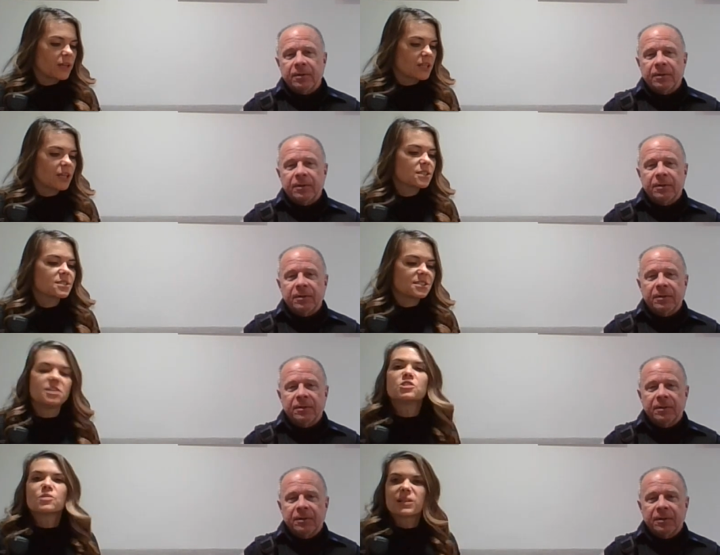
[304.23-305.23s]
Speaker 1: but it does
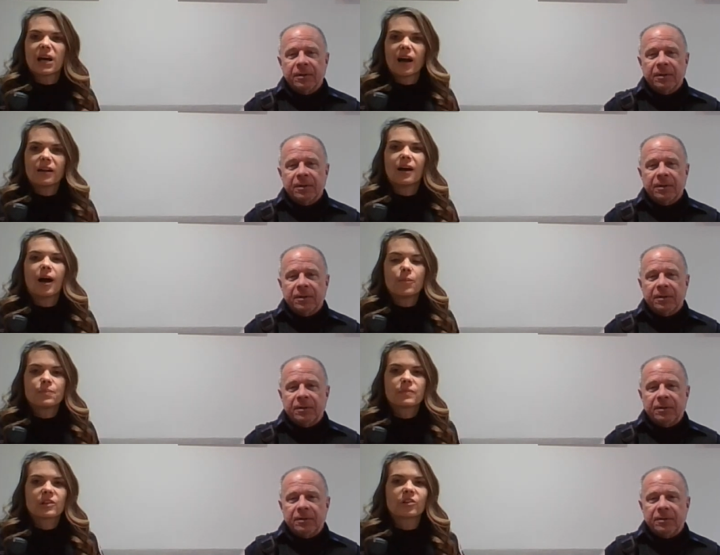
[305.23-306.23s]
teach you a lot.
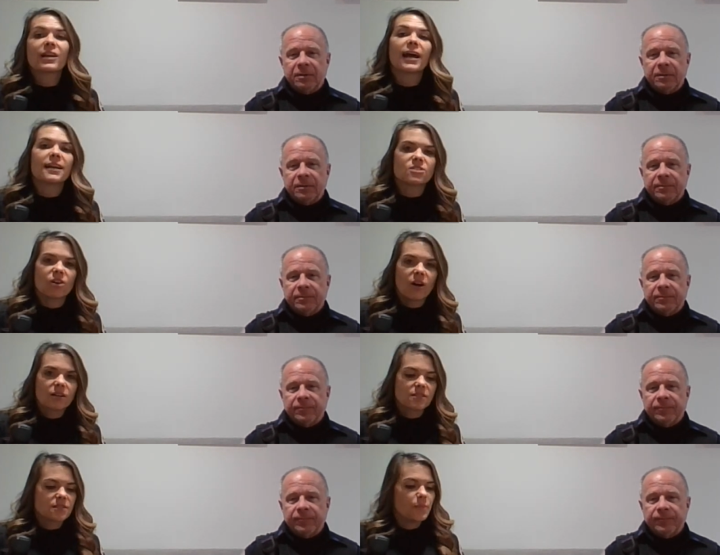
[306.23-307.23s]
Um, learning how to
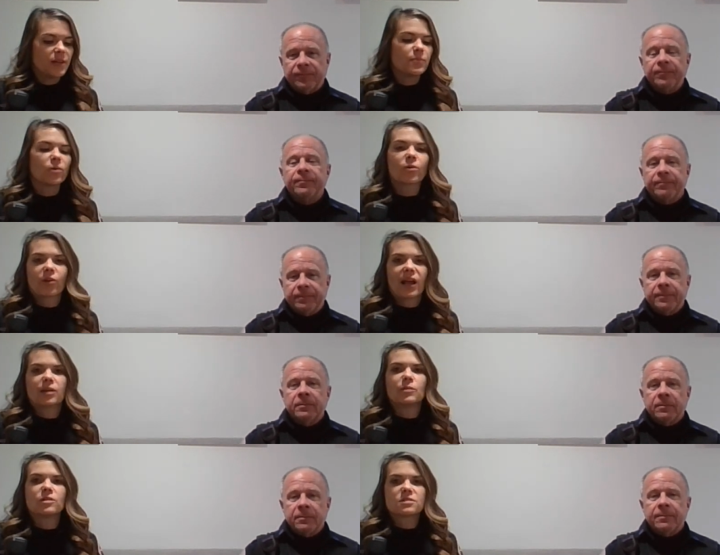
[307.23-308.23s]
talk to people or
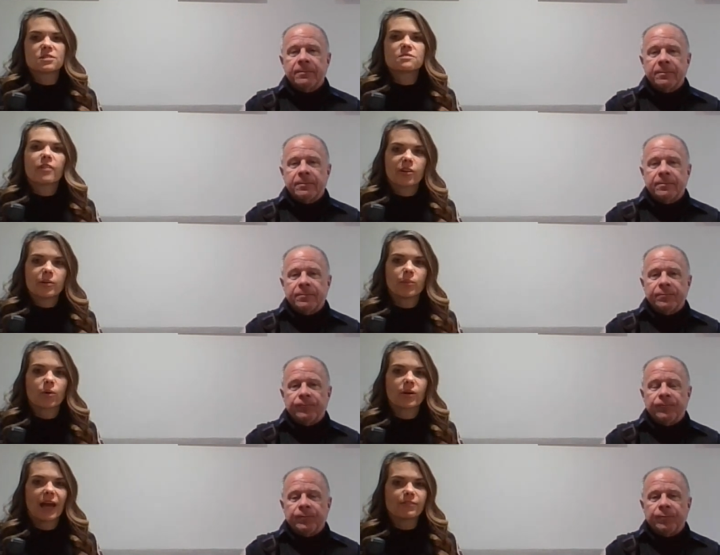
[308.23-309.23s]
animals is very
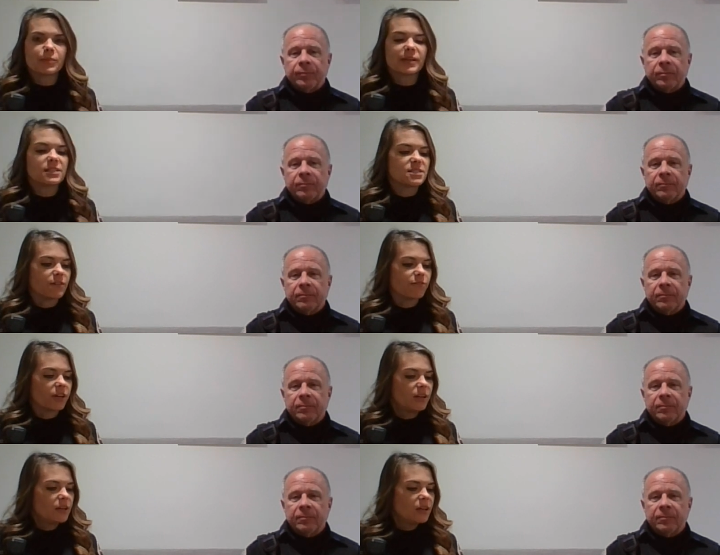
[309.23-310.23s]
important. Everybody's
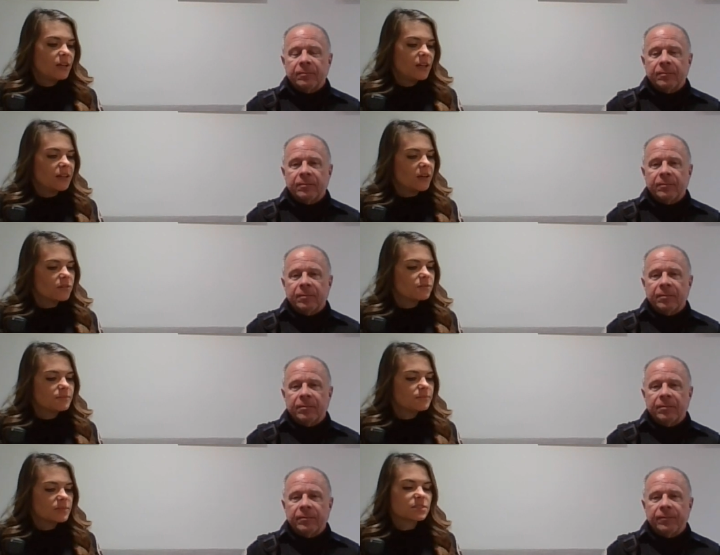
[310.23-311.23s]
different, you know.
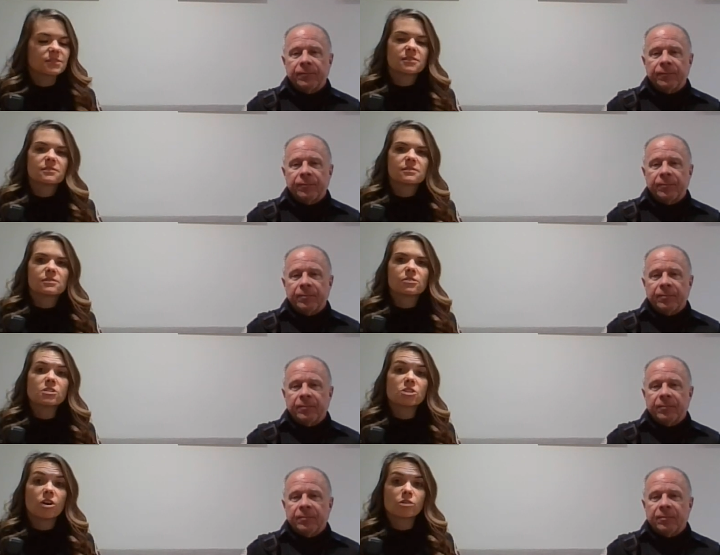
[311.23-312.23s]
Just
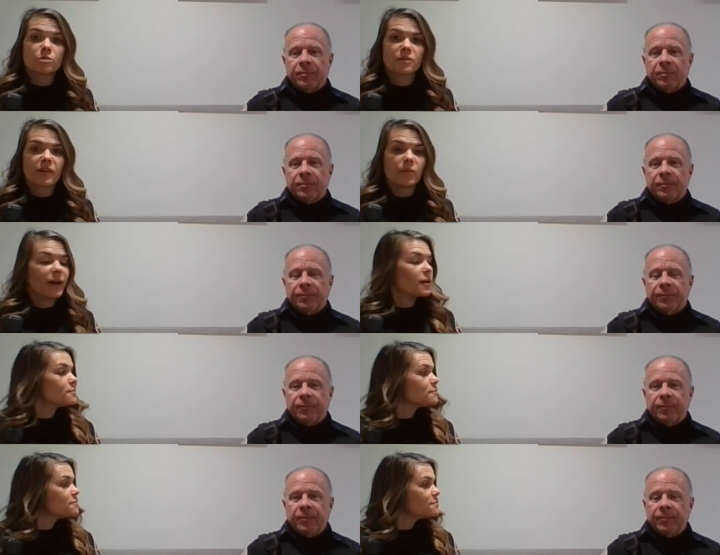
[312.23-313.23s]
learn to talk to them the right way.
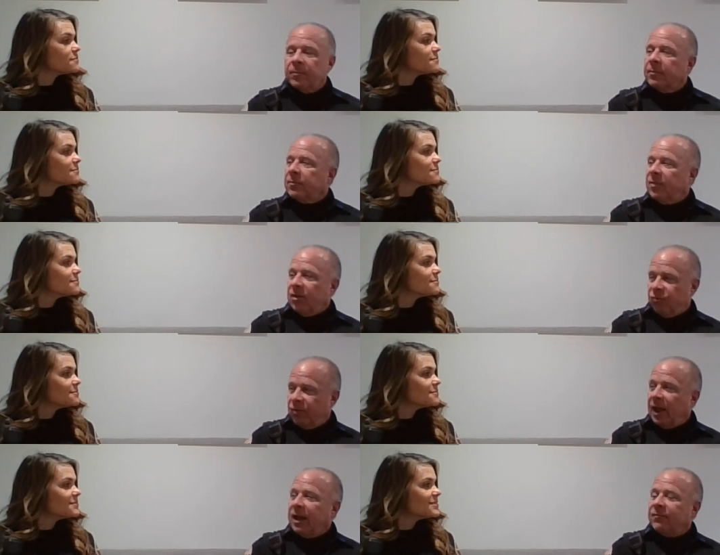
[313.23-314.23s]
Thanks
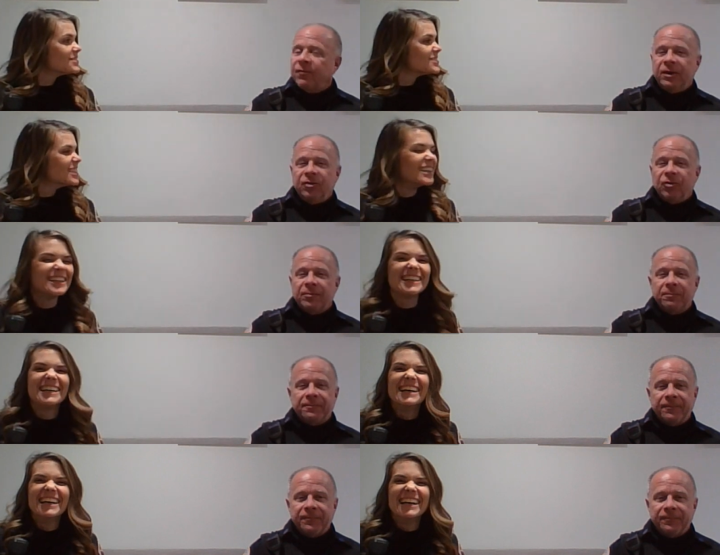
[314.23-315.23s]
for that
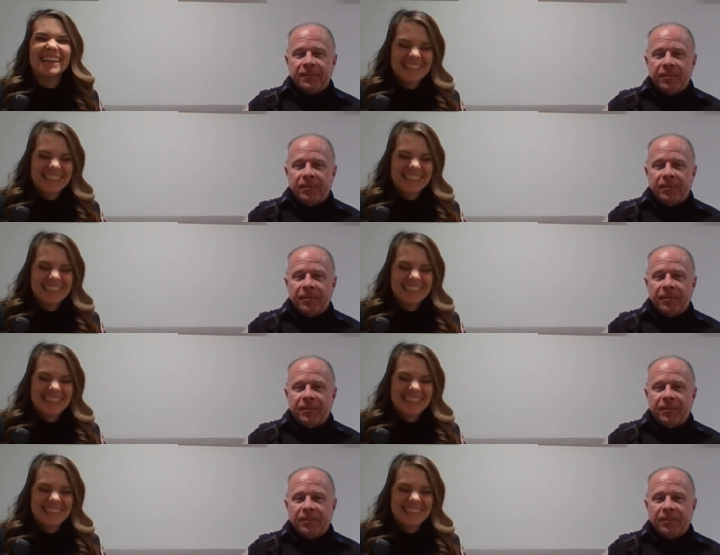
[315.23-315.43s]
advice.